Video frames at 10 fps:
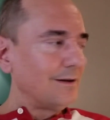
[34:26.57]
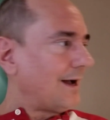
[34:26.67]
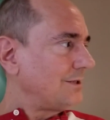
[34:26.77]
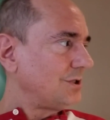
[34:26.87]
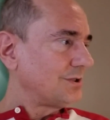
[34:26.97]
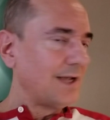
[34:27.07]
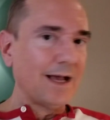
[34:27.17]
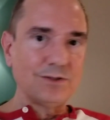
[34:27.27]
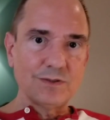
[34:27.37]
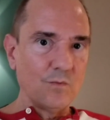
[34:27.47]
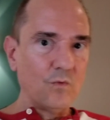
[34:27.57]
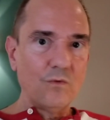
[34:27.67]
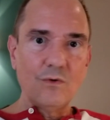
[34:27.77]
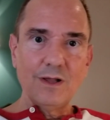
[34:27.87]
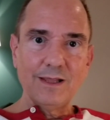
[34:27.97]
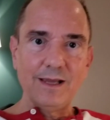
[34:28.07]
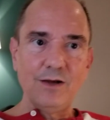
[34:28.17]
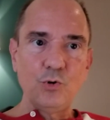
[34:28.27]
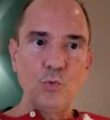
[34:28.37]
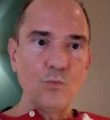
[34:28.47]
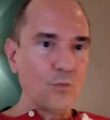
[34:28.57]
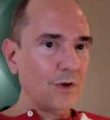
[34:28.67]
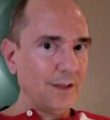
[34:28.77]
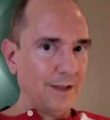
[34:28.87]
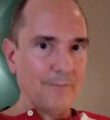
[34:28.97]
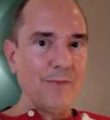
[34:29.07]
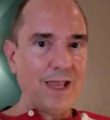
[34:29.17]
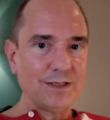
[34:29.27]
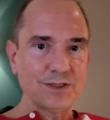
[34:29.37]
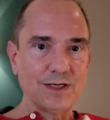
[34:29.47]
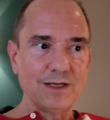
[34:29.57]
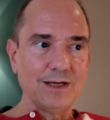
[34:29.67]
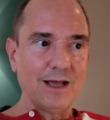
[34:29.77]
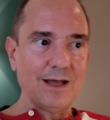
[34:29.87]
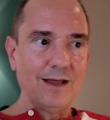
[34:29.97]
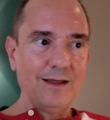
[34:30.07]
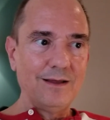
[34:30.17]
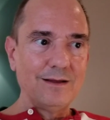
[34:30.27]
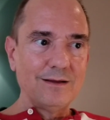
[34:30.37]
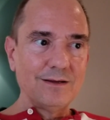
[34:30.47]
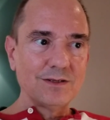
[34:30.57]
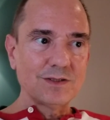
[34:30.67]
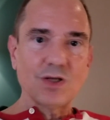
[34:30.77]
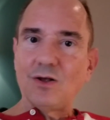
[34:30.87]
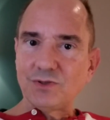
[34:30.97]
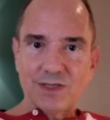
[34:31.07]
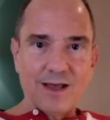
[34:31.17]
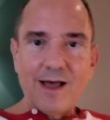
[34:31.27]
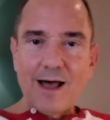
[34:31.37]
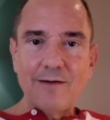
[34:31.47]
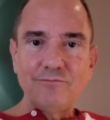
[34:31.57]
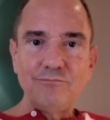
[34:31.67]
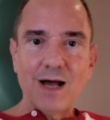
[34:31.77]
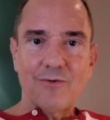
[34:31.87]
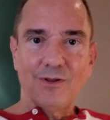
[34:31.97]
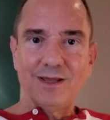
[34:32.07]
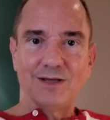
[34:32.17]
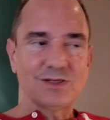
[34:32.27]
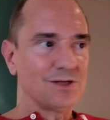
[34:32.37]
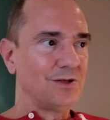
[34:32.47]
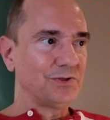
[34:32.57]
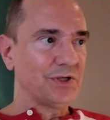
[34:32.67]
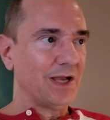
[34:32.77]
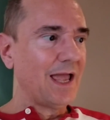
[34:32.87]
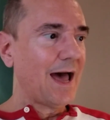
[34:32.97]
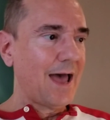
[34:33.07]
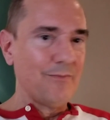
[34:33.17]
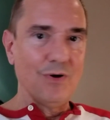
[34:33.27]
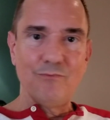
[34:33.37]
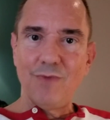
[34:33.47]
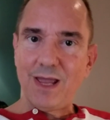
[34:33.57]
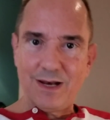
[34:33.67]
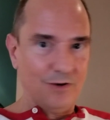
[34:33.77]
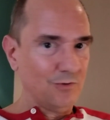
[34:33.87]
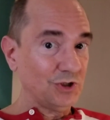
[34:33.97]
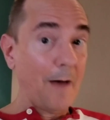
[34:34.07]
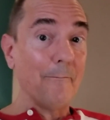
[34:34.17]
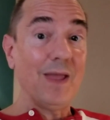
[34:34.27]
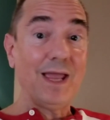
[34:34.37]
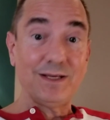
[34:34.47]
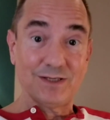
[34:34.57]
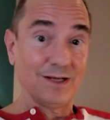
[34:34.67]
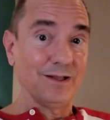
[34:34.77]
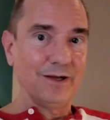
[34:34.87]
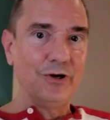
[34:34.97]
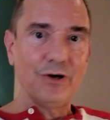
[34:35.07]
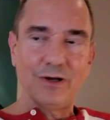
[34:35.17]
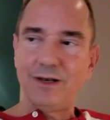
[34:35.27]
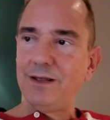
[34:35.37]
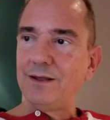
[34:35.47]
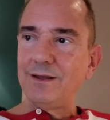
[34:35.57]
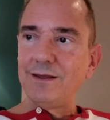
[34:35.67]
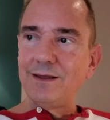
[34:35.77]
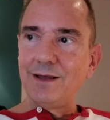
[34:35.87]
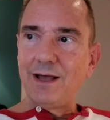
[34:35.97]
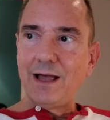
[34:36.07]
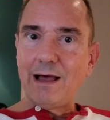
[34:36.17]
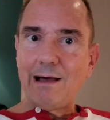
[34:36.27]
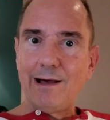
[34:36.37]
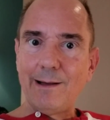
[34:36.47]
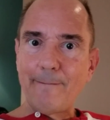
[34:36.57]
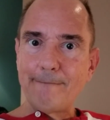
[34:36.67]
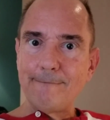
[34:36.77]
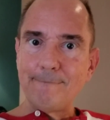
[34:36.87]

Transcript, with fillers: I just had some really, really amazing uh, salsa. I'm not really a salsa guy, but man, it was amazingly good. Um,